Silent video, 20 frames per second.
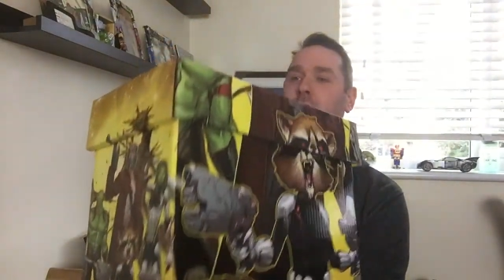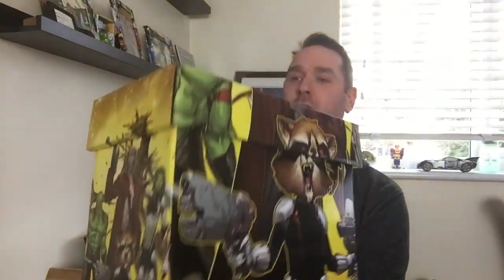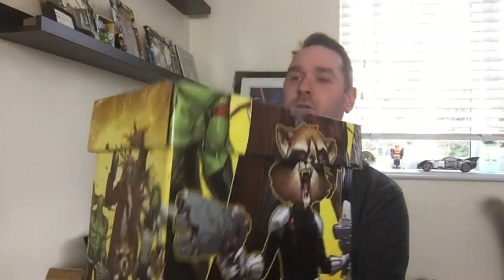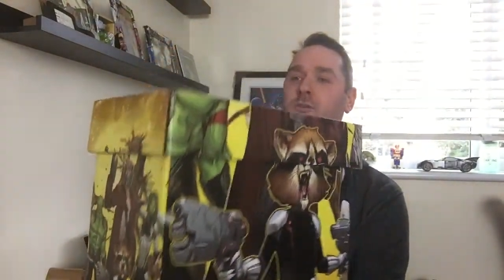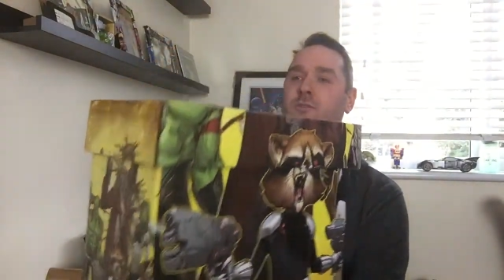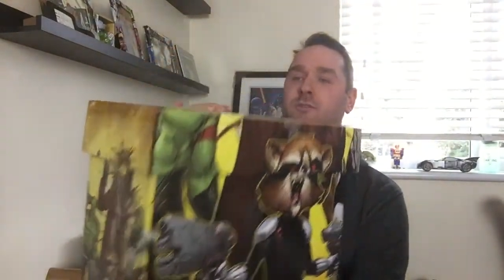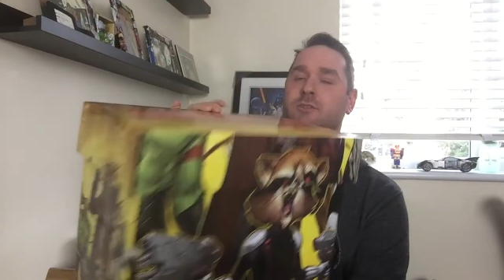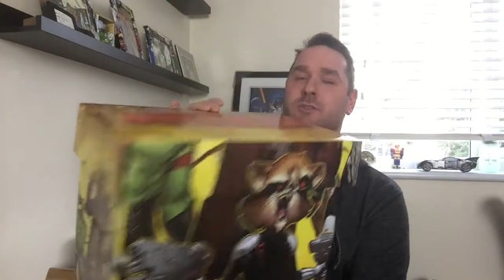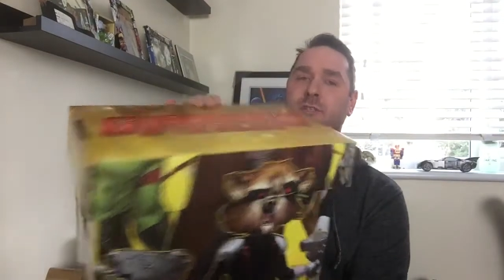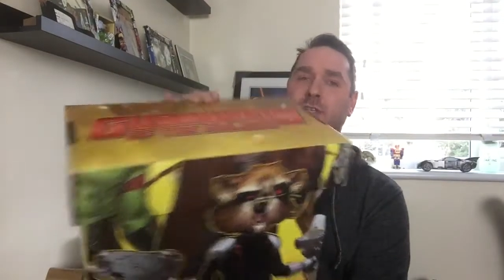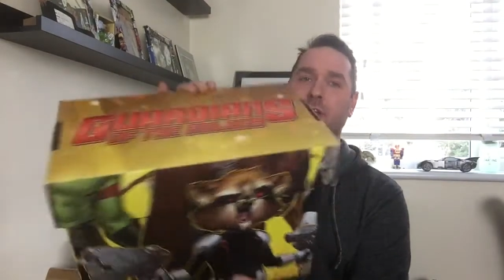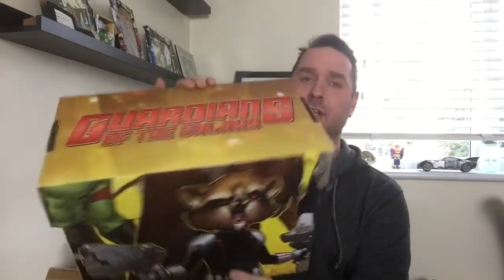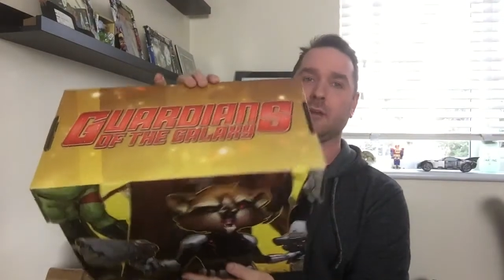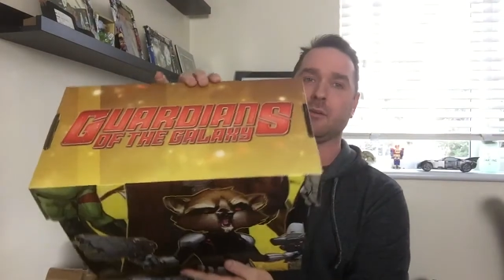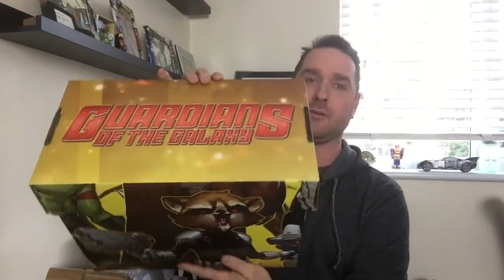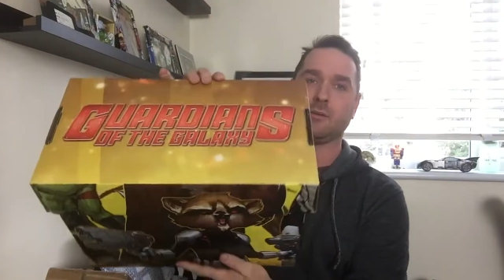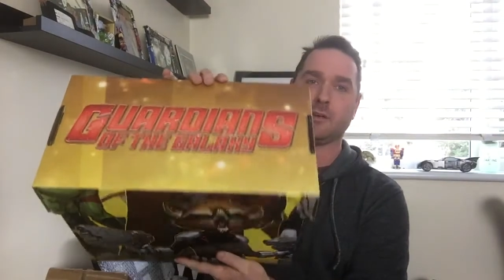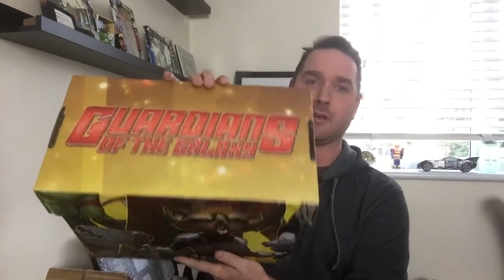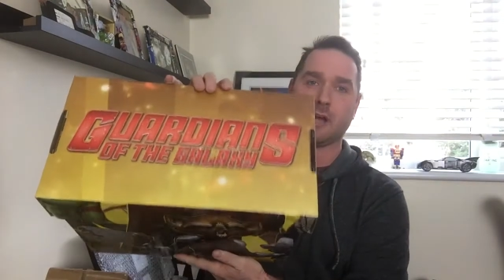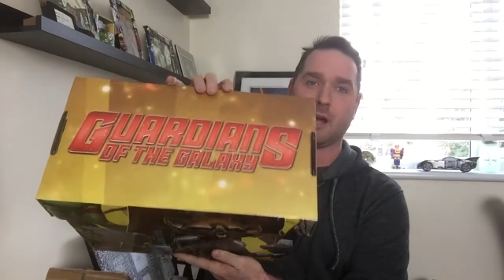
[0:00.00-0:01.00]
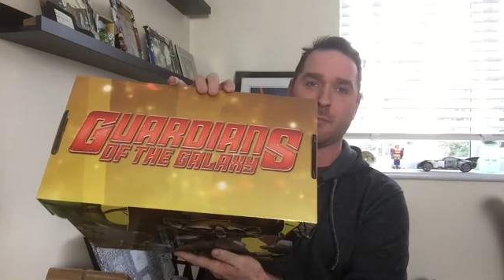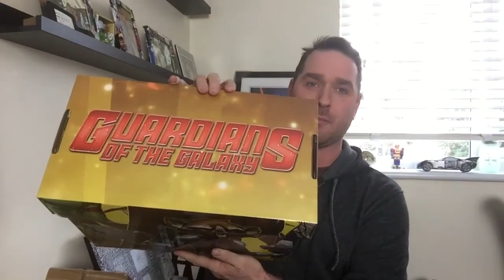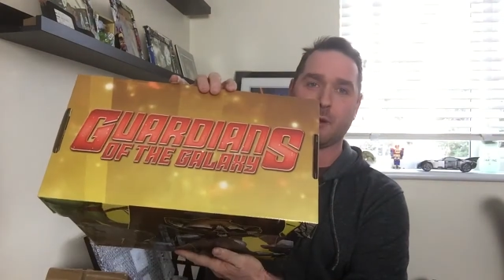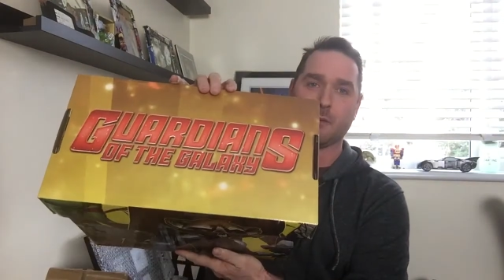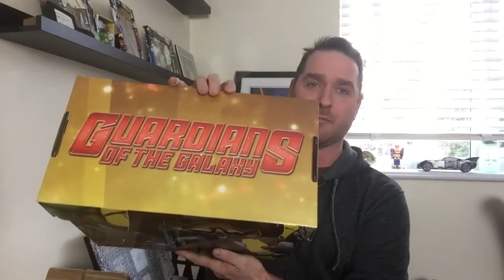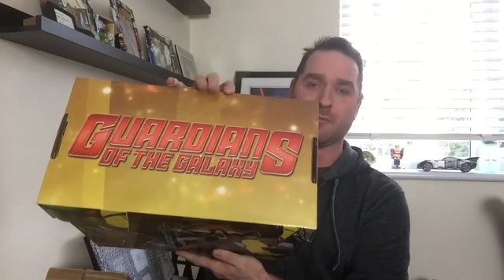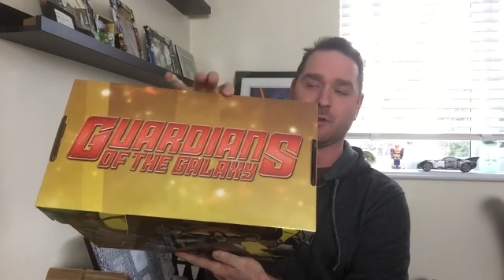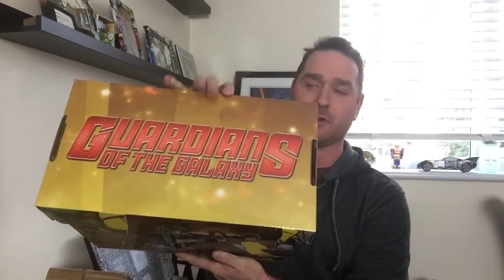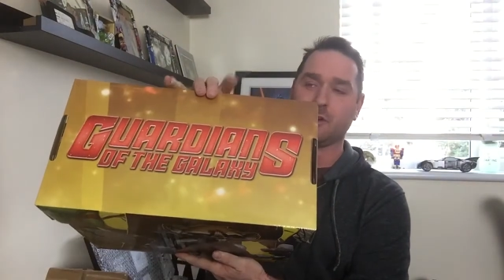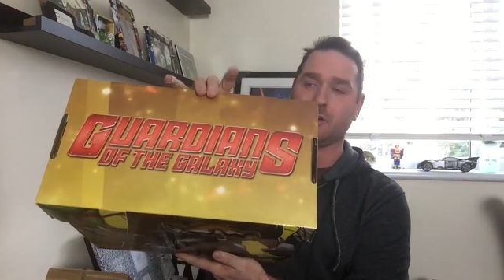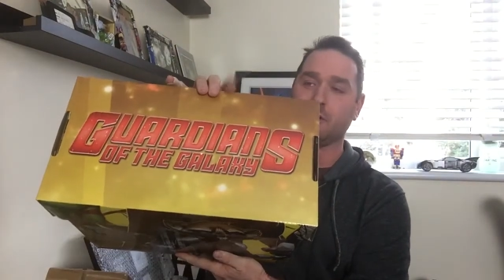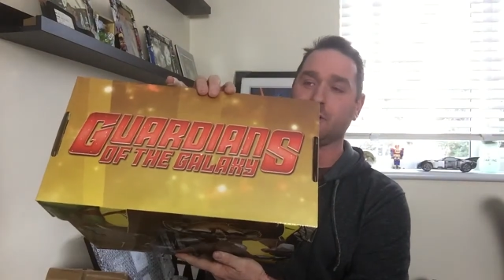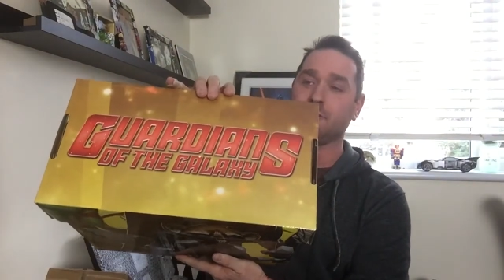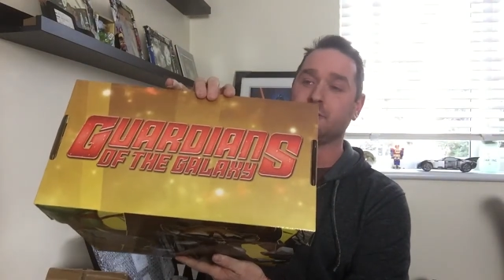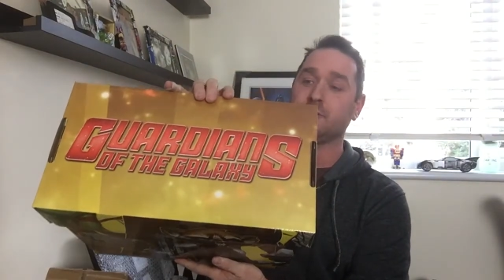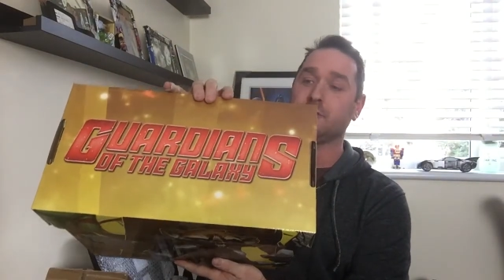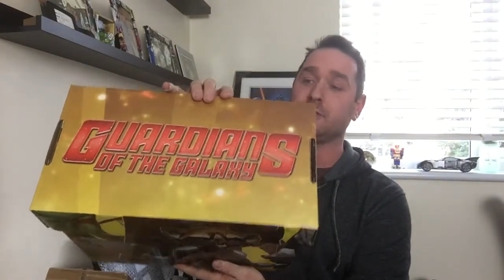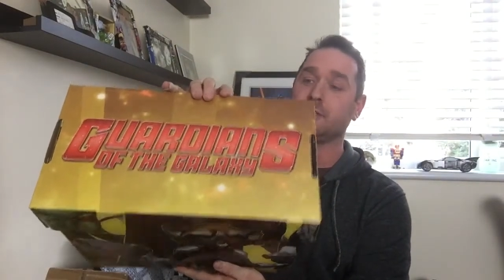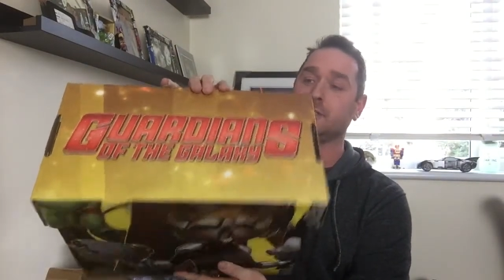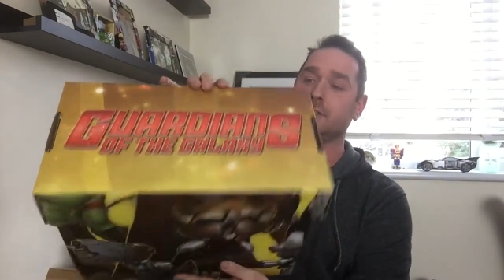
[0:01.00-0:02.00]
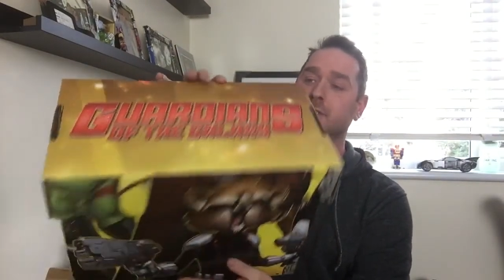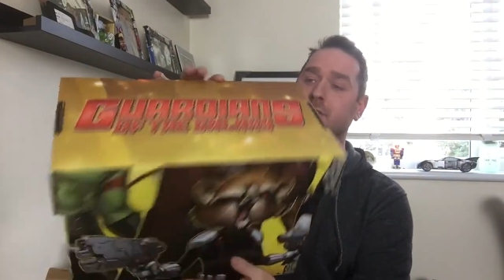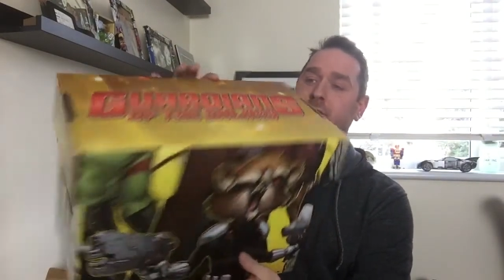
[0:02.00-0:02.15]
those. They don't come up very often,